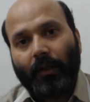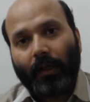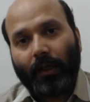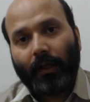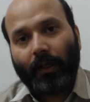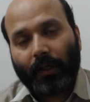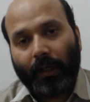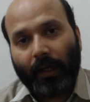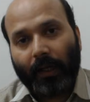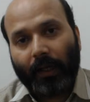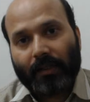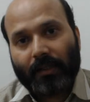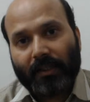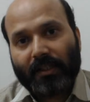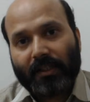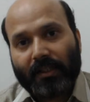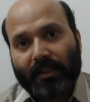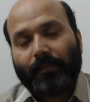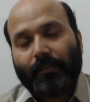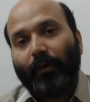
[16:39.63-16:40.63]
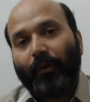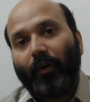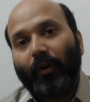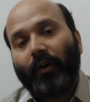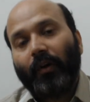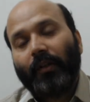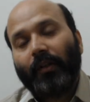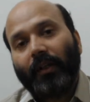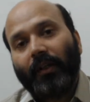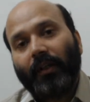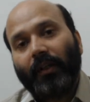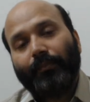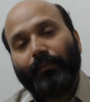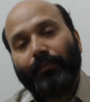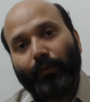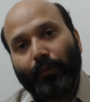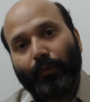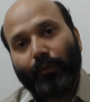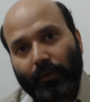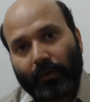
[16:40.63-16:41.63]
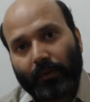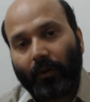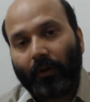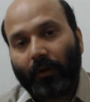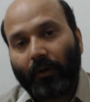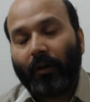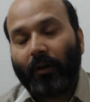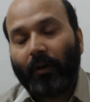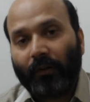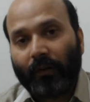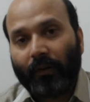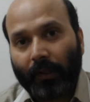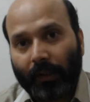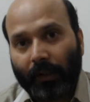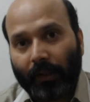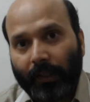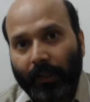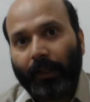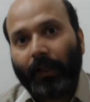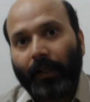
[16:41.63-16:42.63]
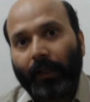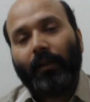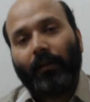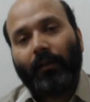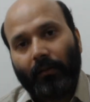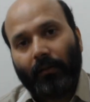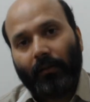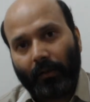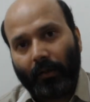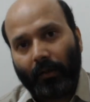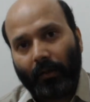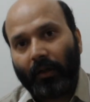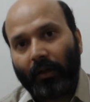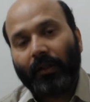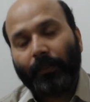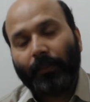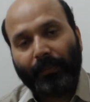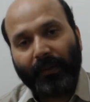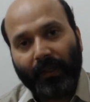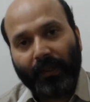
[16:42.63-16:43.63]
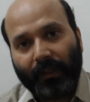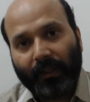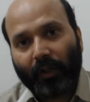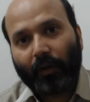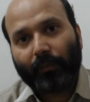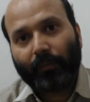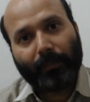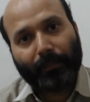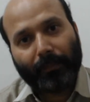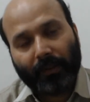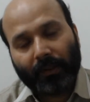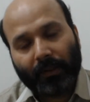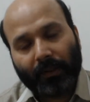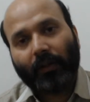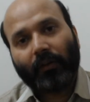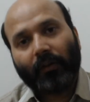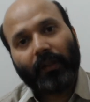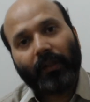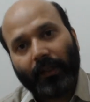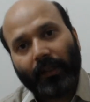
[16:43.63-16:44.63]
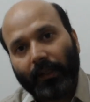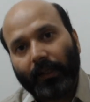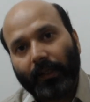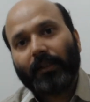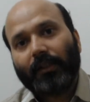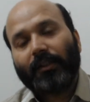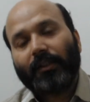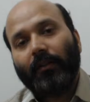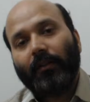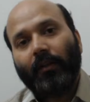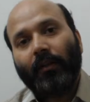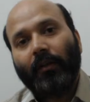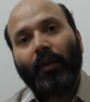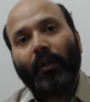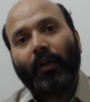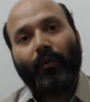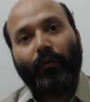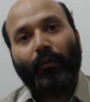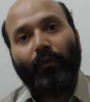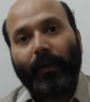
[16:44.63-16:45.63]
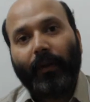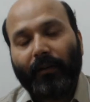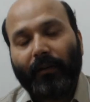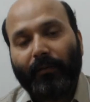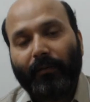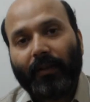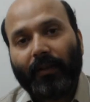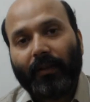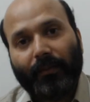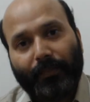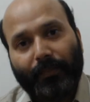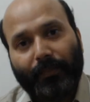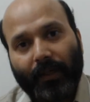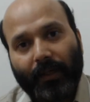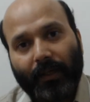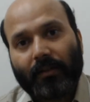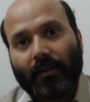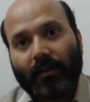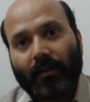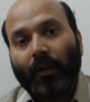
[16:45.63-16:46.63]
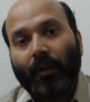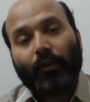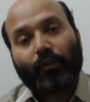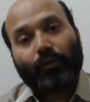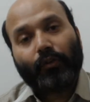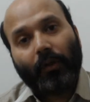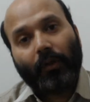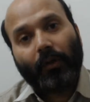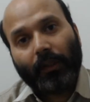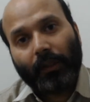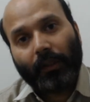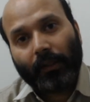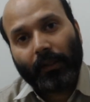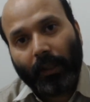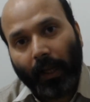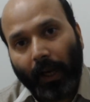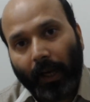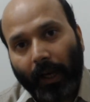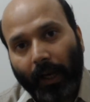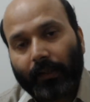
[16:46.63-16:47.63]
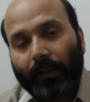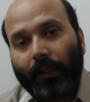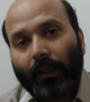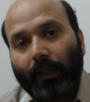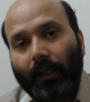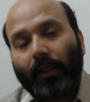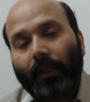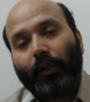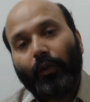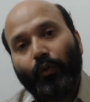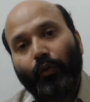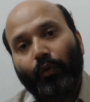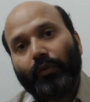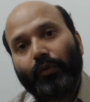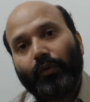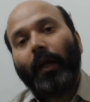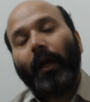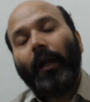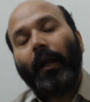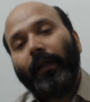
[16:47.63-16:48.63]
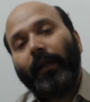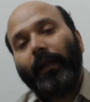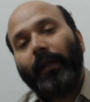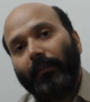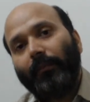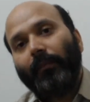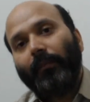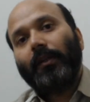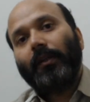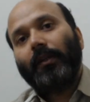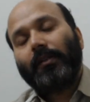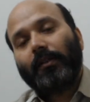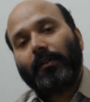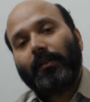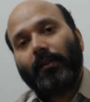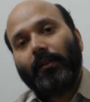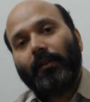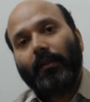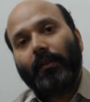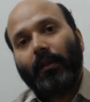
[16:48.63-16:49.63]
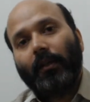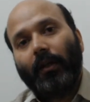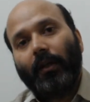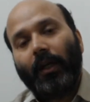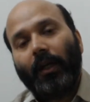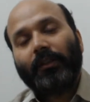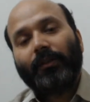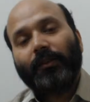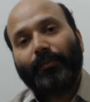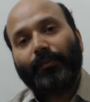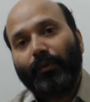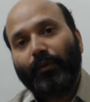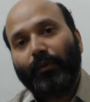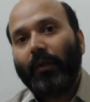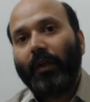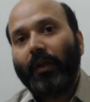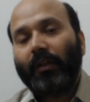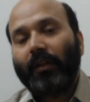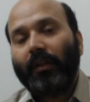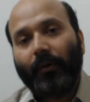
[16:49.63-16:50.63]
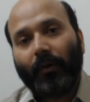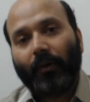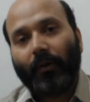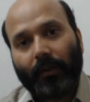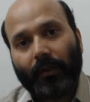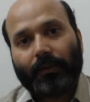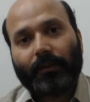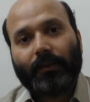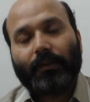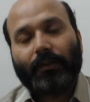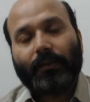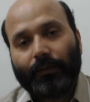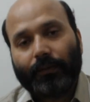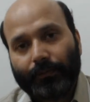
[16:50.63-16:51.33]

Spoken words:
crisis for their foods or on the day or the period of the month or the years whenever they face. So in that day they use that animals as a food and the fodders.